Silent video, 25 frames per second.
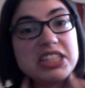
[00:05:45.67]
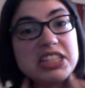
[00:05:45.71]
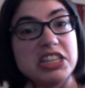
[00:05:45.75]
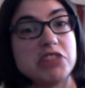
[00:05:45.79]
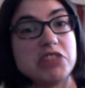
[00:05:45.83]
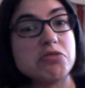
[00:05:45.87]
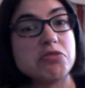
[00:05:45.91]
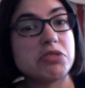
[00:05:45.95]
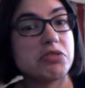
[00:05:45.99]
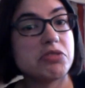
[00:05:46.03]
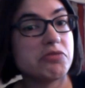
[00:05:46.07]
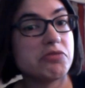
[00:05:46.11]

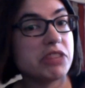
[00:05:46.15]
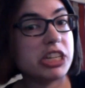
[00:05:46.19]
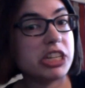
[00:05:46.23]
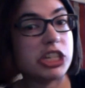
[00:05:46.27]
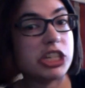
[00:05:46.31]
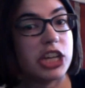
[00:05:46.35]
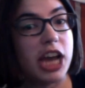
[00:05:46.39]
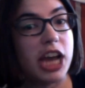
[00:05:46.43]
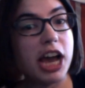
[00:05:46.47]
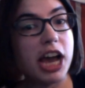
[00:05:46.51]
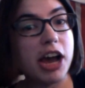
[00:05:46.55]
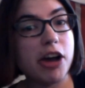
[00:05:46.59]
You can reach
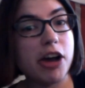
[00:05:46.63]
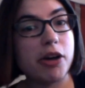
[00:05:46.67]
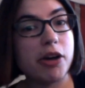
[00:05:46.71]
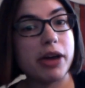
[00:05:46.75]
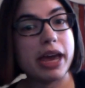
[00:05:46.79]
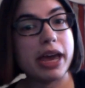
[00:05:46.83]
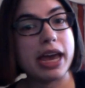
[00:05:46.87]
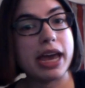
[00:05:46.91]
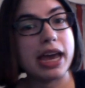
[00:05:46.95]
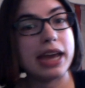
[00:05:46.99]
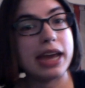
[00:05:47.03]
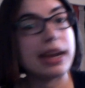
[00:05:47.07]
out
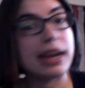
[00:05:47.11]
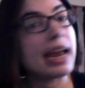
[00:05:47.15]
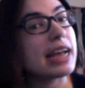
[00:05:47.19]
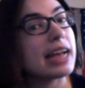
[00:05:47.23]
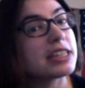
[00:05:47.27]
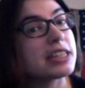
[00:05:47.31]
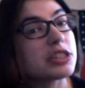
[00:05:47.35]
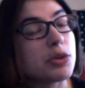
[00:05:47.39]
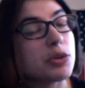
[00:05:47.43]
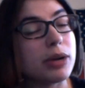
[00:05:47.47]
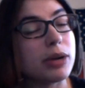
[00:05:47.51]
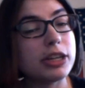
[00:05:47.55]
and
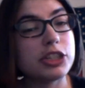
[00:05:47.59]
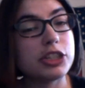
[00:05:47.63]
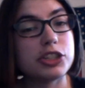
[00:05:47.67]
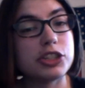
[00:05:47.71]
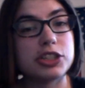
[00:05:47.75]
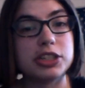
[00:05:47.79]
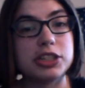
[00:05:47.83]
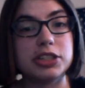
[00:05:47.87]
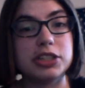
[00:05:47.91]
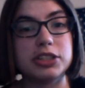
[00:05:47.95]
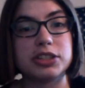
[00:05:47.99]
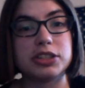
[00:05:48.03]
ask
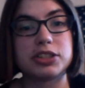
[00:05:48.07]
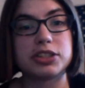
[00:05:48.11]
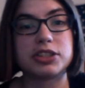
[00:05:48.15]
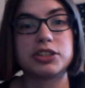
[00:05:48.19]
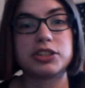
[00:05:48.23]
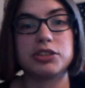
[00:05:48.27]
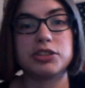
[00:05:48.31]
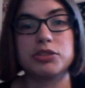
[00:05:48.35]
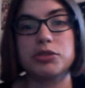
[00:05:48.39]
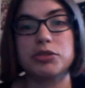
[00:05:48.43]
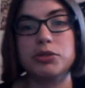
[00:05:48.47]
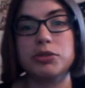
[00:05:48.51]
questions
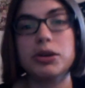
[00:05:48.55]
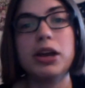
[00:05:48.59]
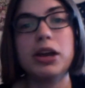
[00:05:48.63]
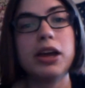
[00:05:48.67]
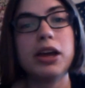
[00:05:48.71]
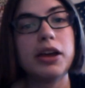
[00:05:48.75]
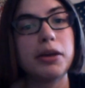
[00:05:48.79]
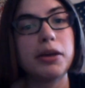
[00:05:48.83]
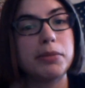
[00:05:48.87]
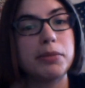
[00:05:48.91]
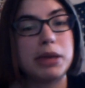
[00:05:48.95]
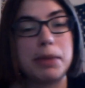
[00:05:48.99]
to
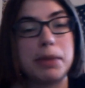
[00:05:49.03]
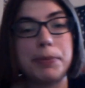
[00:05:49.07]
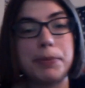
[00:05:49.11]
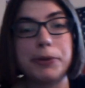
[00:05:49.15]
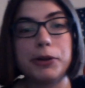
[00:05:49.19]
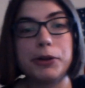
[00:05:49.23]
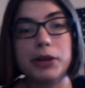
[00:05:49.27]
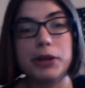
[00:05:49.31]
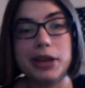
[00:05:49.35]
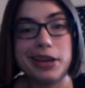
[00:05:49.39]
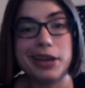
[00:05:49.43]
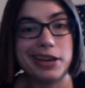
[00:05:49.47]

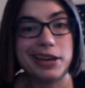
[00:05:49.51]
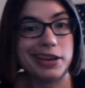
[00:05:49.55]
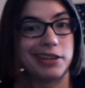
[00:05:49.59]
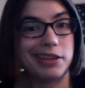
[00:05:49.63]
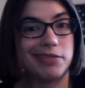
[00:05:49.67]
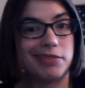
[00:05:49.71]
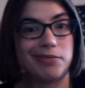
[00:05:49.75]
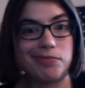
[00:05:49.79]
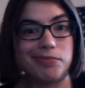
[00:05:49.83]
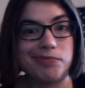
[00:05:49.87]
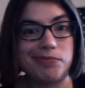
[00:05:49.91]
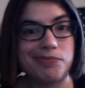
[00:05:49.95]
people,
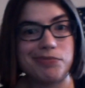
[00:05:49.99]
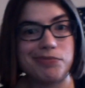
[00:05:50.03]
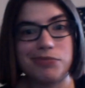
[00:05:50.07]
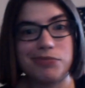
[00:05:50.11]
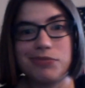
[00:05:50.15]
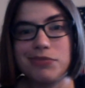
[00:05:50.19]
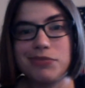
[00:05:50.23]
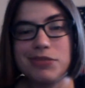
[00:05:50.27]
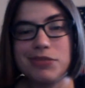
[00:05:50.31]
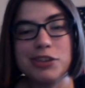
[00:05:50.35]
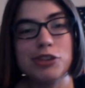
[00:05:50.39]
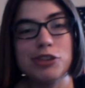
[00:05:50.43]
and
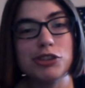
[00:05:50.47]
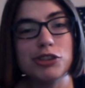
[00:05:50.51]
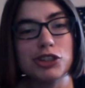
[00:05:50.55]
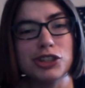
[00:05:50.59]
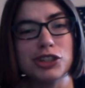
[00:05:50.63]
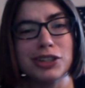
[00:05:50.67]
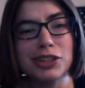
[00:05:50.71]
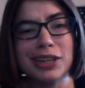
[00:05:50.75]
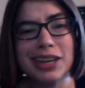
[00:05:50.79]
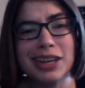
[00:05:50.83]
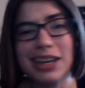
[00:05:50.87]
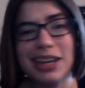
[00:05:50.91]

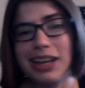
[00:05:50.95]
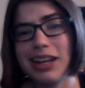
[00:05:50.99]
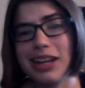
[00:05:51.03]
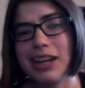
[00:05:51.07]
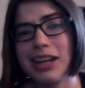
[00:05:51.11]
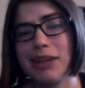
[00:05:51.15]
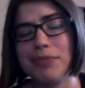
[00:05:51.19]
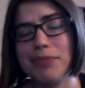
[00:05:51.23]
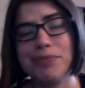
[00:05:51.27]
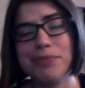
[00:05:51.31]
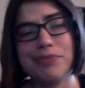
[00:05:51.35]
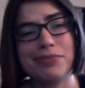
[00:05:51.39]
usually,
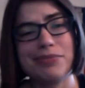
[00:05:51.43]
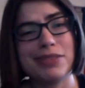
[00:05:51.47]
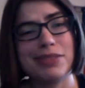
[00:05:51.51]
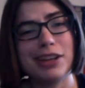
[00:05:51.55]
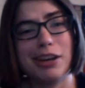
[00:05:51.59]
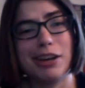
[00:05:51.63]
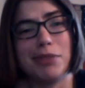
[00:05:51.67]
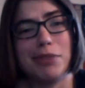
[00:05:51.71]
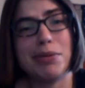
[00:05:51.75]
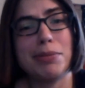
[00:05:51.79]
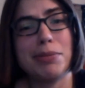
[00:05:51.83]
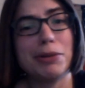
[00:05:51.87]

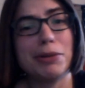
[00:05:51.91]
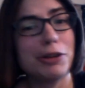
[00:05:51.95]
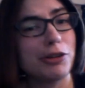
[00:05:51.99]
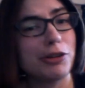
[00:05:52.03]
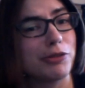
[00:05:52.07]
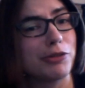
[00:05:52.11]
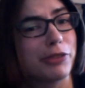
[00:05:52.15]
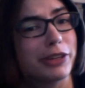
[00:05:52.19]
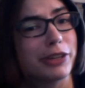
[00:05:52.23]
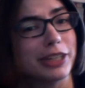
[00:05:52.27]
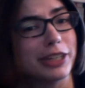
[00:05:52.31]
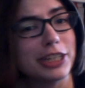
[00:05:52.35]
people
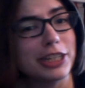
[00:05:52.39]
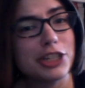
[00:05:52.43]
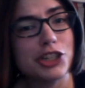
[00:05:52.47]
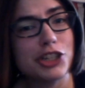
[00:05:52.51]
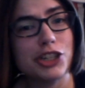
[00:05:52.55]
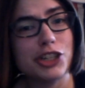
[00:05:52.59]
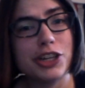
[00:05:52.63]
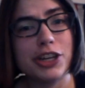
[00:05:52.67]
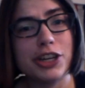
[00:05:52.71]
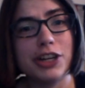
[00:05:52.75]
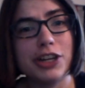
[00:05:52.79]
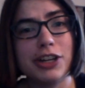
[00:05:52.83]
are really
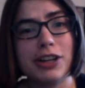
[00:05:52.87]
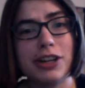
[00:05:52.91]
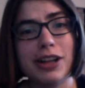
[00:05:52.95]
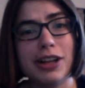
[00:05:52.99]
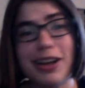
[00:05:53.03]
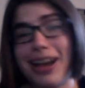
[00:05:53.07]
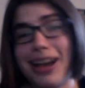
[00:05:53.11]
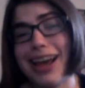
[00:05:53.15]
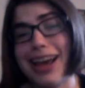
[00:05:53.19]
chill.